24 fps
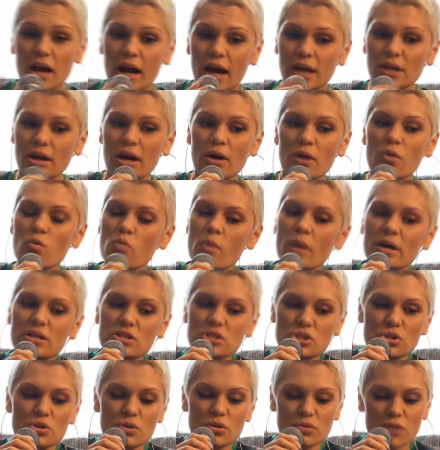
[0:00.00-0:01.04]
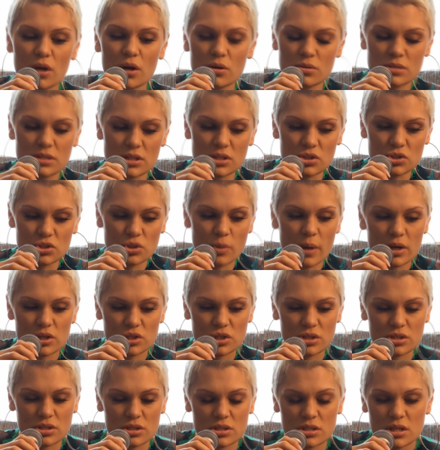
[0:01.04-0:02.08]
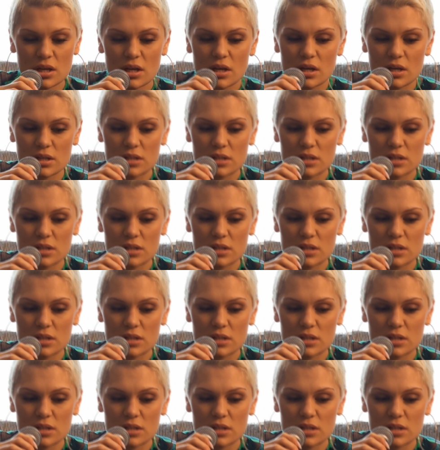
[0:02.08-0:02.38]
And I always took those situations